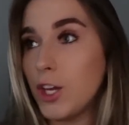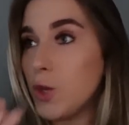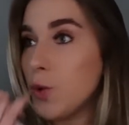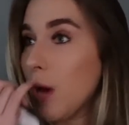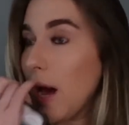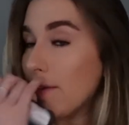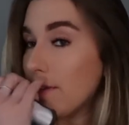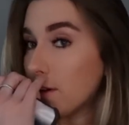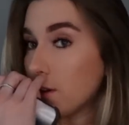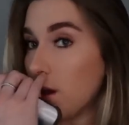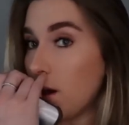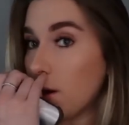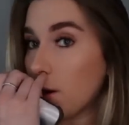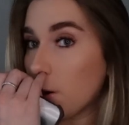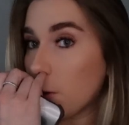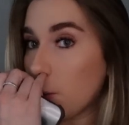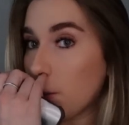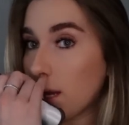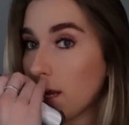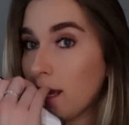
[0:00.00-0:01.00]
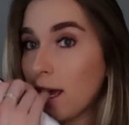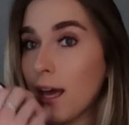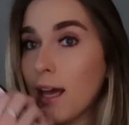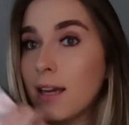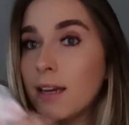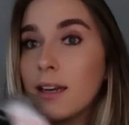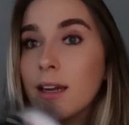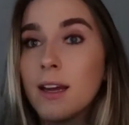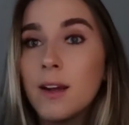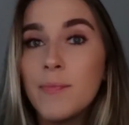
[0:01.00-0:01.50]
you have a longer
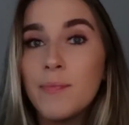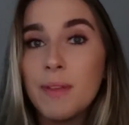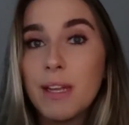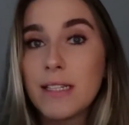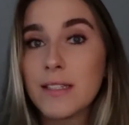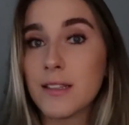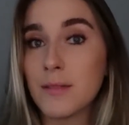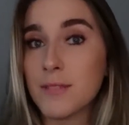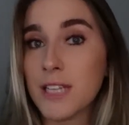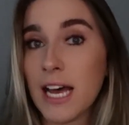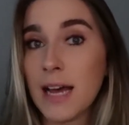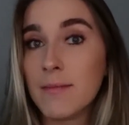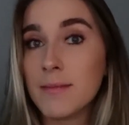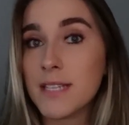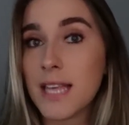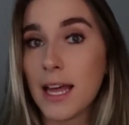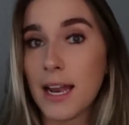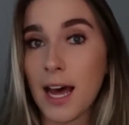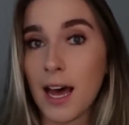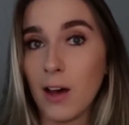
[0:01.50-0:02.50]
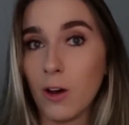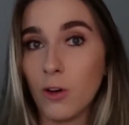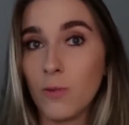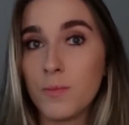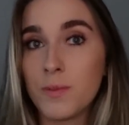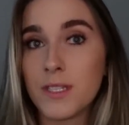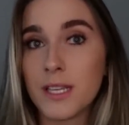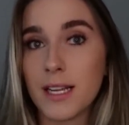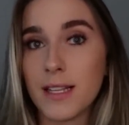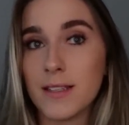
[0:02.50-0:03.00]
weekend, sometimes that
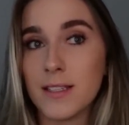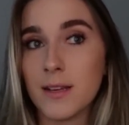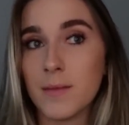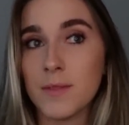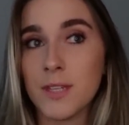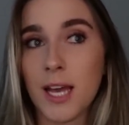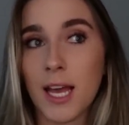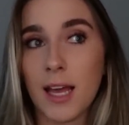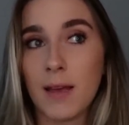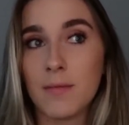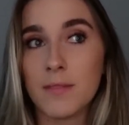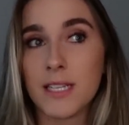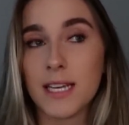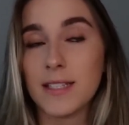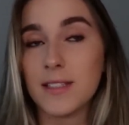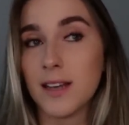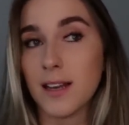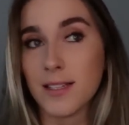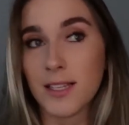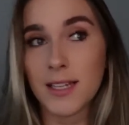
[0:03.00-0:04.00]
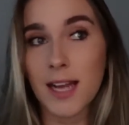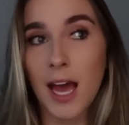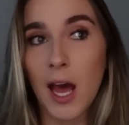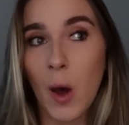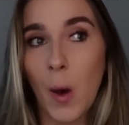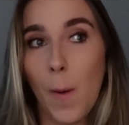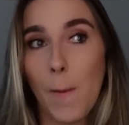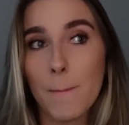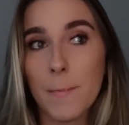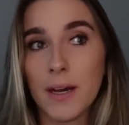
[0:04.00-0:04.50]
helps and sometimes it doesn't
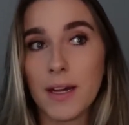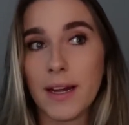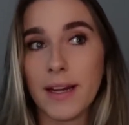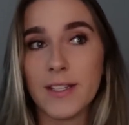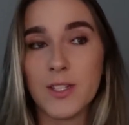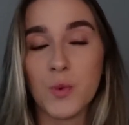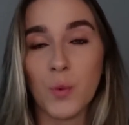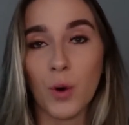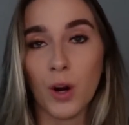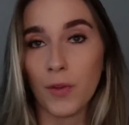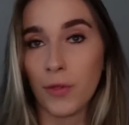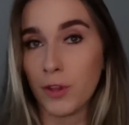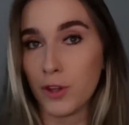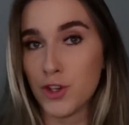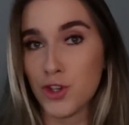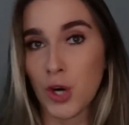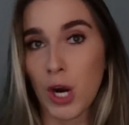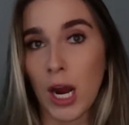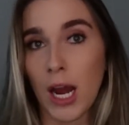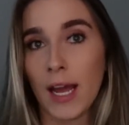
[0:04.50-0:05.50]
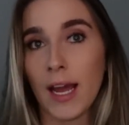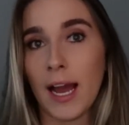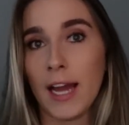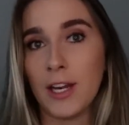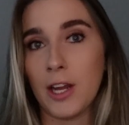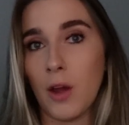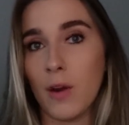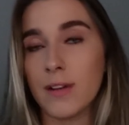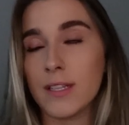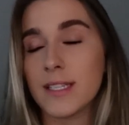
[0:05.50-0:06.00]
help, but it's worth the try. I
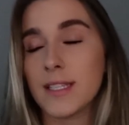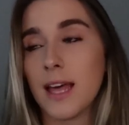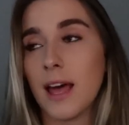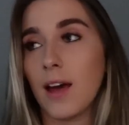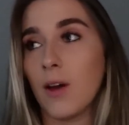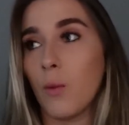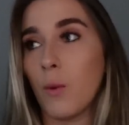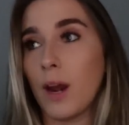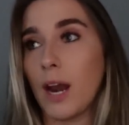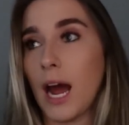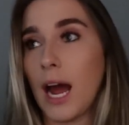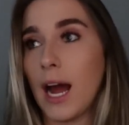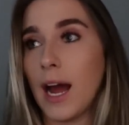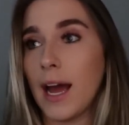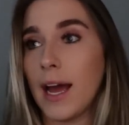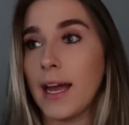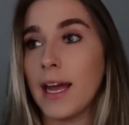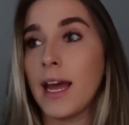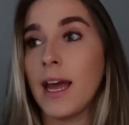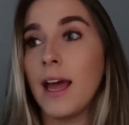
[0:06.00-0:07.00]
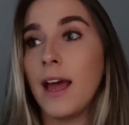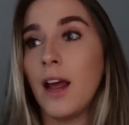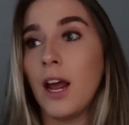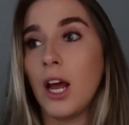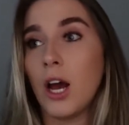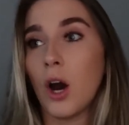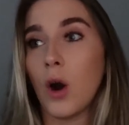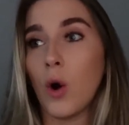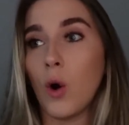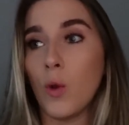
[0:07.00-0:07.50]
noticed that when I
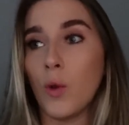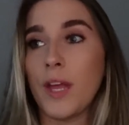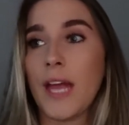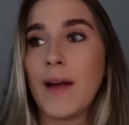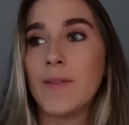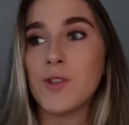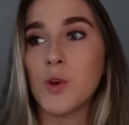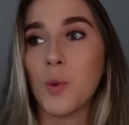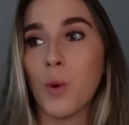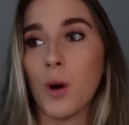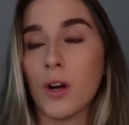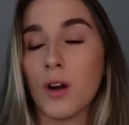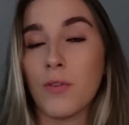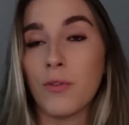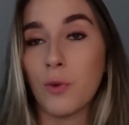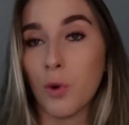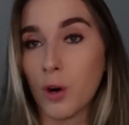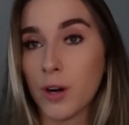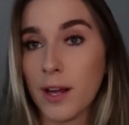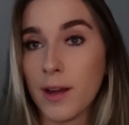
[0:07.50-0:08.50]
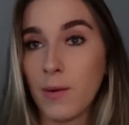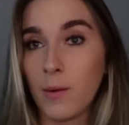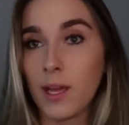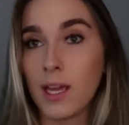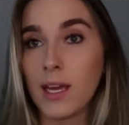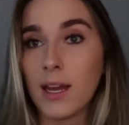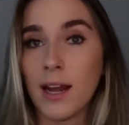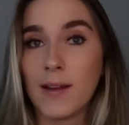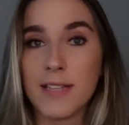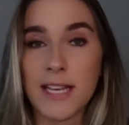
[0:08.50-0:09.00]
only have to work a four day
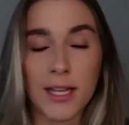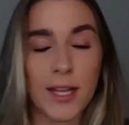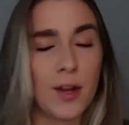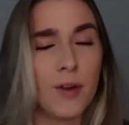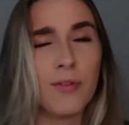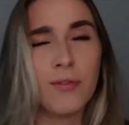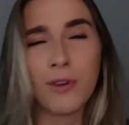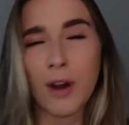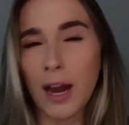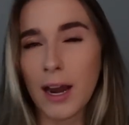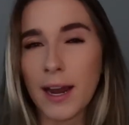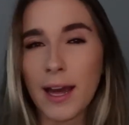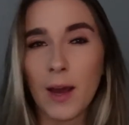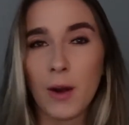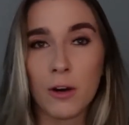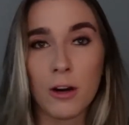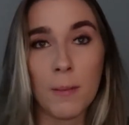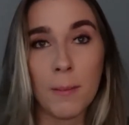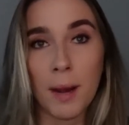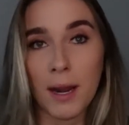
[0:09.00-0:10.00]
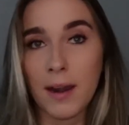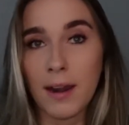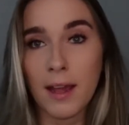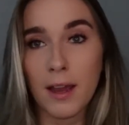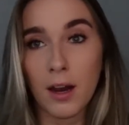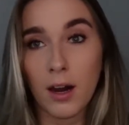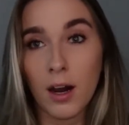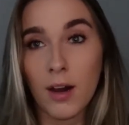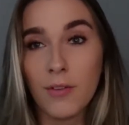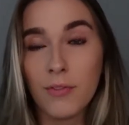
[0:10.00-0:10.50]
week and I take like a Friday or a Monday
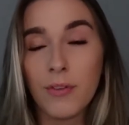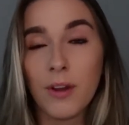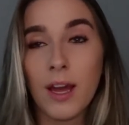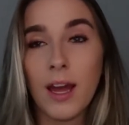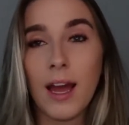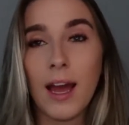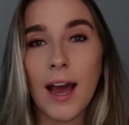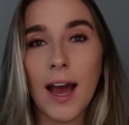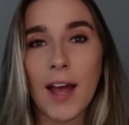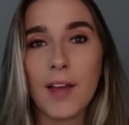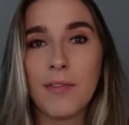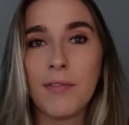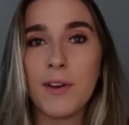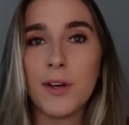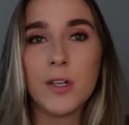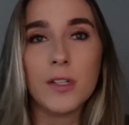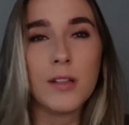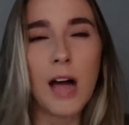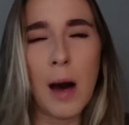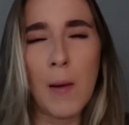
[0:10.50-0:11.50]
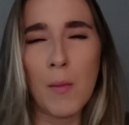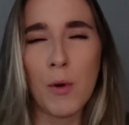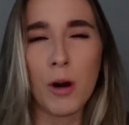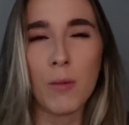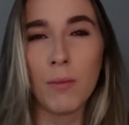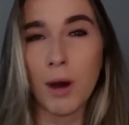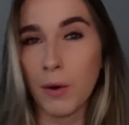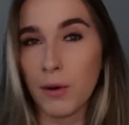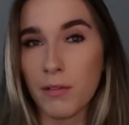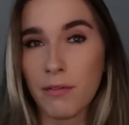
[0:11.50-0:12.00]
off, I feel a lot more
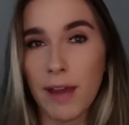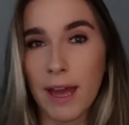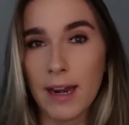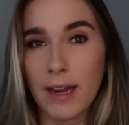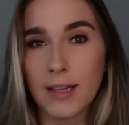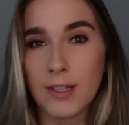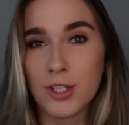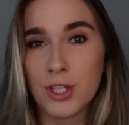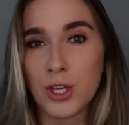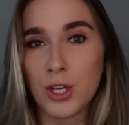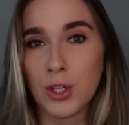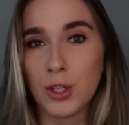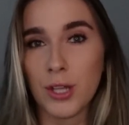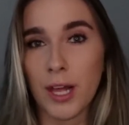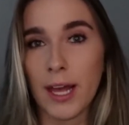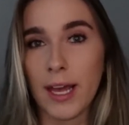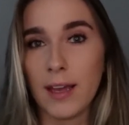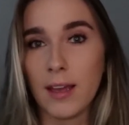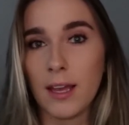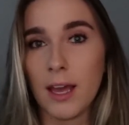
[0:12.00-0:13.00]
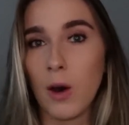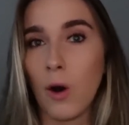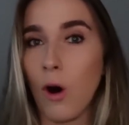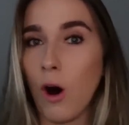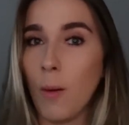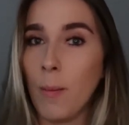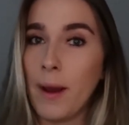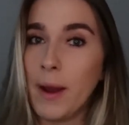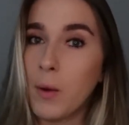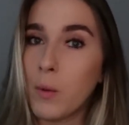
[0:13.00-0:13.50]
motivated to like get
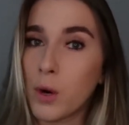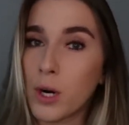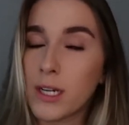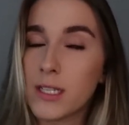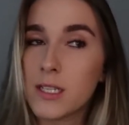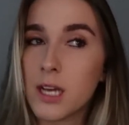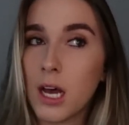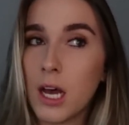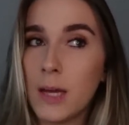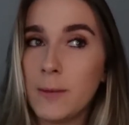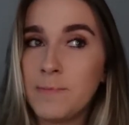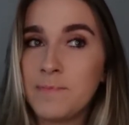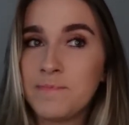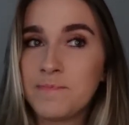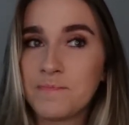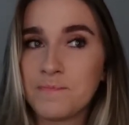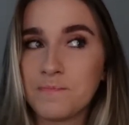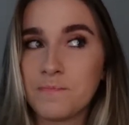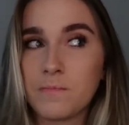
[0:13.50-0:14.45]
all my work done.